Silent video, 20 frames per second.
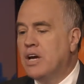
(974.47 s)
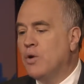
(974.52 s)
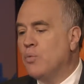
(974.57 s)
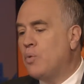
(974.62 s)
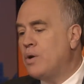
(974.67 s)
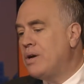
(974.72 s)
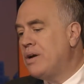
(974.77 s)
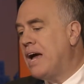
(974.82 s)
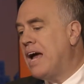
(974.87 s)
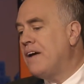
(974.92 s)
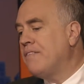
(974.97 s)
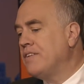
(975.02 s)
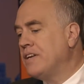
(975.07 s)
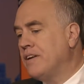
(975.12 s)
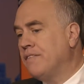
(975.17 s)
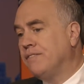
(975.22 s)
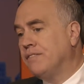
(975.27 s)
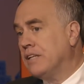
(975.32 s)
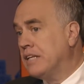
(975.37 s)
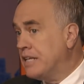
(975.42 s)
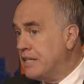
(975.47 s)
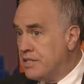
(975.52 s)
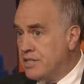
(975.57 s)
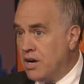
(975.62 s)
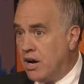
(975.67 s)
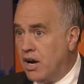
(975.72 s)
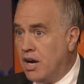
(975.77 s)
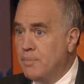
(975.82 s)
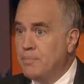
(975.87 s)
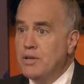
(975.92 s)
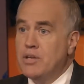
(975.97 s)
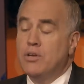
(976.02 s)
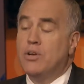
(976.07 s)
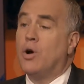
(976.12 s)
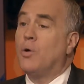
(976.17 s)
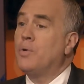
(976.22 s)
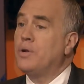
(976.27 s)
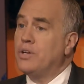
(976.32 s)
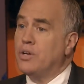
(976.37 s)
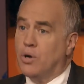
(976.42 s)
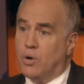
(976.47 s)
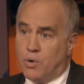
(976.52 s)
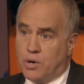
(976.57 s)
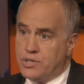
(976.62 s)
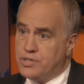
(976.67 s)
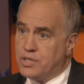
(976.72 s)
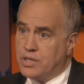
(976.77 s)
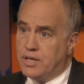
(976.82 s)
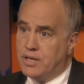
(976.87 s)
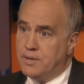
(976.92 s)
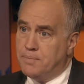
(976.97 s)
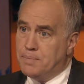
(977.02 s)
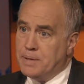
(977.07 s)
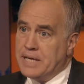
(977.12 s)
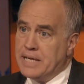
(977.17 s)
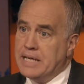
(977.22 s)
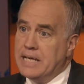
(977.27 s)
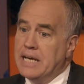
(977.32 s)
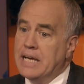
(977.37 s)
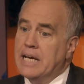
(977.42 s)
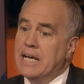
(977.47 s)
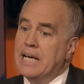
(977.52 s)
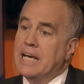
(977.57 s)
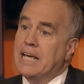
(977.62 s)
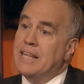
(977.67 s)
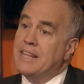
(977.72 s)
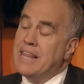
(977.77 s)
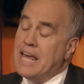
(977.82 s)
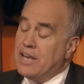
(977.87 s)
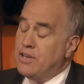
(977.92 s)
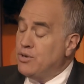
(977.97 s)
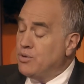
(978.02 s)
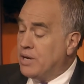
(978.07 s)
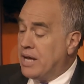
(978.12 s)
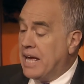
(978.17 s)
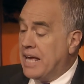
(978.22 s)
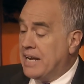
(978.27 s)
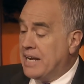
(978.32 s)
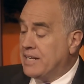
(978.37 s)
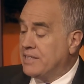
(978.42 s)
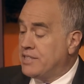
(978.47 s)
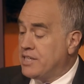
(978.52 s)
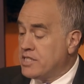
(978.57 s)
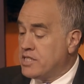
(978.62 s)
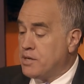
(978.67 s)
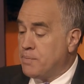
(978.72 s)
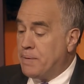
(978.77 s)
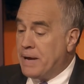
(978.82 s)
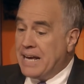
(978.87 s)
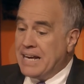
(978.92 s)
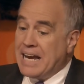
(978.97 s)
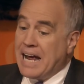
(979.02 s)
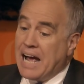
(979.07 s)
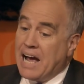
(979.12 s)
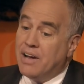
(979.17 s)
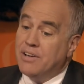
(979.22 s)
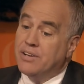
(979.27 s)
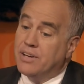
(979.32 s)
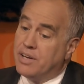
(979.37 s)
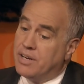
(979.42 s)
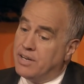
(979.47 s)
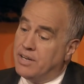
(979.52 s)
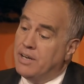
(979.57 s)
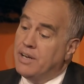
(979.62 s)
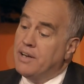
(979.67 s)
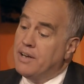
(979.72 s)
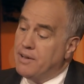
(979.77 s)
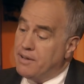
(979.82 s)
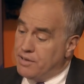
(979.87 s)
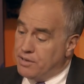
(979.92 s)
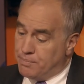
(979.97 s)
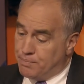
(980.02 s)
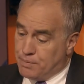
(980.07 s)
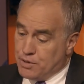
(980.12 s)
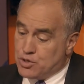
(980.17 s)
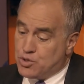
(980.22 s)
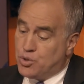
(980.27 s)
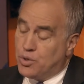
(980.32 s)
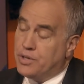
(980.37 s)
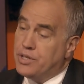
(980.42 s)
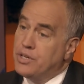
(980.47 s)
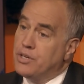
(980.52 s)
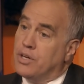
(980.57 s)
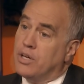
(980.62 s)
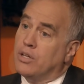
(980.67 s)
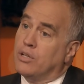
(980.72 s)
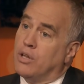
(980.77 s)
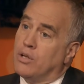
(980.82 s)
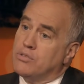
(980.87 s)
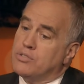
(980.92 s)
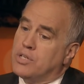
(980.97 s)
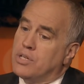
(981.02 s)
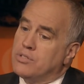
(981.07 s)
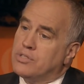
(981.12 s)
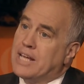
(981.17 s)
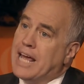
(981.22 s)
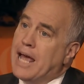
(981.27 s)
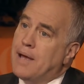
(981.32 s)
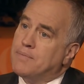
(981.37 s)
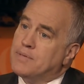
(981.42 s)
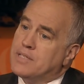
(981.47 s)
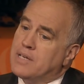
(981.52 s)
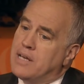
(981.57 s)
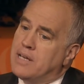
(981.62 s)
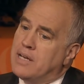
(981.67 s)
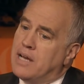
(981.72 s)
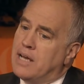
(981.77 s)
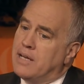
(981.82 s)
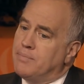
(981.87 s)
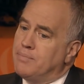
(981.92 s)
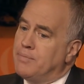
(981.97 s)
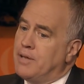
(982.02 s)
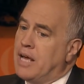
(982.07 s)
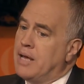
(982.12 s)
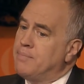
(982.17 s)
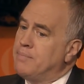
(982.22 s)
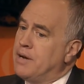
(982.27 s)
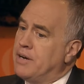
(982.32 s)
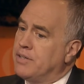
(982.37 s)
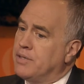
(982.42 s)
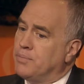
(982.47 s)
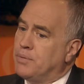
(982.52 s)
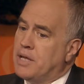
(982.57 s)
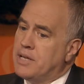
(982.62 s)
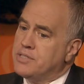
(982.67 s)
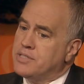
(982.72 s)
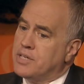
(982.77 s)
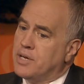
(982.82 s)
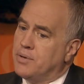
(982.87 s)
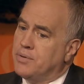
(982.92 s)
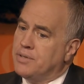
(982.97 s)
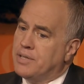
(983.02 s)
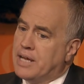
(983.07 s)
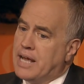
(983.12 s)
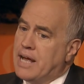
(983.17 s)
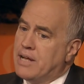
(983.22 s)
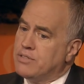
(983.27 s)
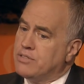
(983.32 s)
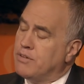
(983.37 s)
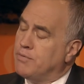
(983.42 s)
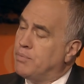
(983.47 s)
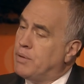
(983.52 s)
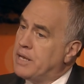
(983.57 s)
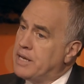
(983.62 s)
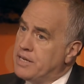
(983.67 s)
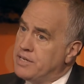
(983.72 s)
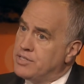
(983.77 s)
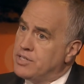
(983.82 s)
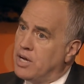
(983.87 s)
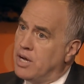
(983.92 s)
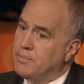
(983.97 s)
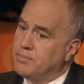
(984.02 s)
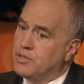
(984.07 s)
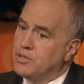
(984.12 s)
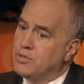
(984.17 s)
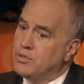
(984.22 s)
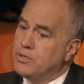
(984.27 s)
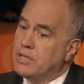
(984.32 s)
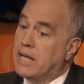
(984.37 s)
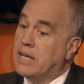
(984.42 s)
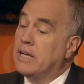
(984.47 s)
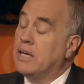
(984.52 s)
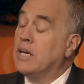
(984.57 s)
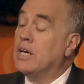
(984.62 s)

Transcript: when you have enough lead time and you know what your costs are going to be, then you can anticipate how you're going to be sure that you can close those gaps. And, and, and Mayor de Blasio and the council have plenty of time to do that.